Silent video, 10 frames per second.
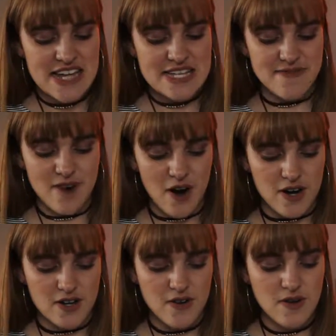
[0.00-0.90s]
different
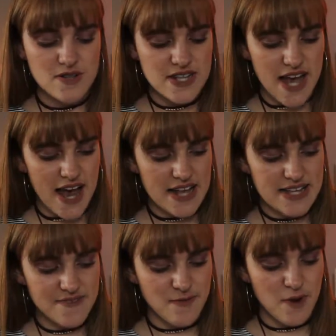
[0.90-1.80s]
articles. It
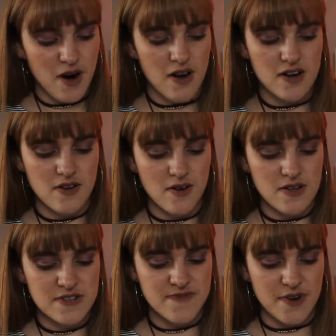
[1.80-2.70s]
has like 4
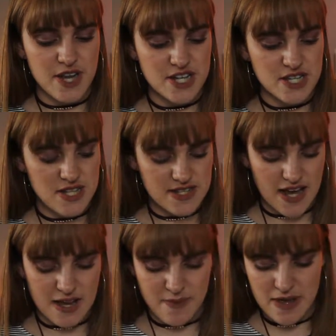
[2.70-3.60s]
articles for each of these
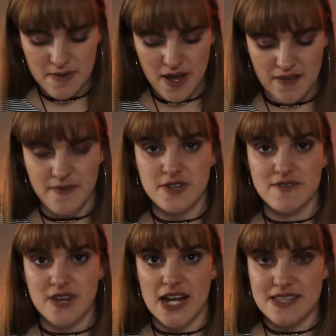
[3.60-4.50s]
kind of people, like for
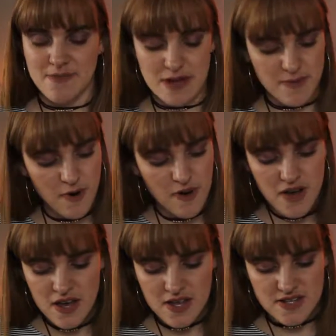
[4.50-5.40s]
different kinds of people.
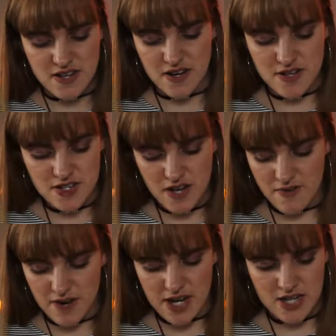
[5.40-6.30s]
So here,
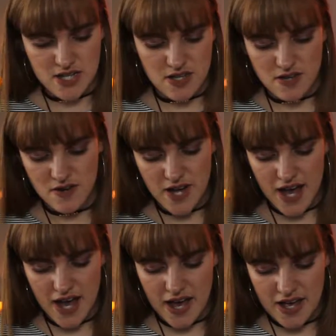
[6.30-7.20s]
I'll read it to you. It
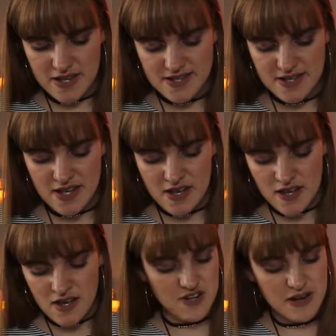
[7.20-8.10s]
has
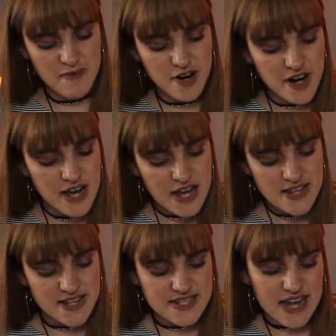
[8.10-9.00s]
the dreamer,
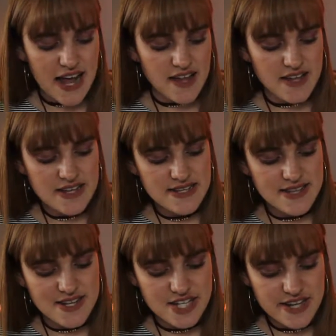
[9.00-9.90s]
the stylist,
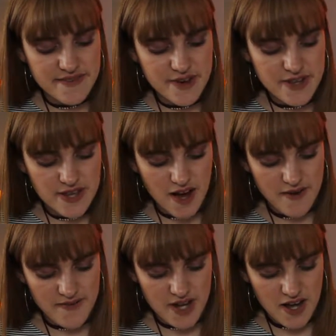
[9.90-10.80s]
the achiever, the
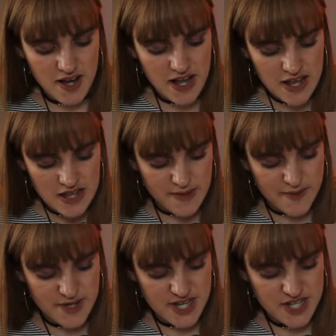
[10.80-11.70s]
confidant, the
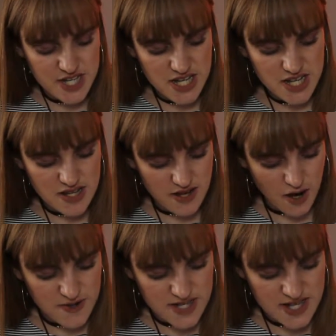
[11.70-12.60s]
beautician, the
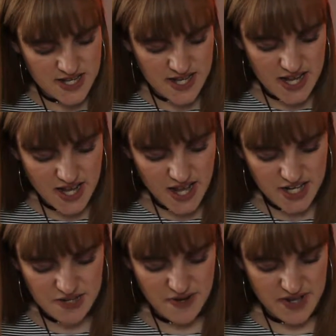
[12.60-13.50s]
hostess, the
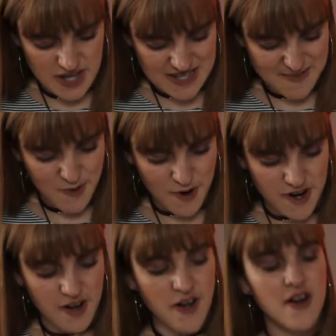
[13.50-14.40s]
intellectual, and the explorer.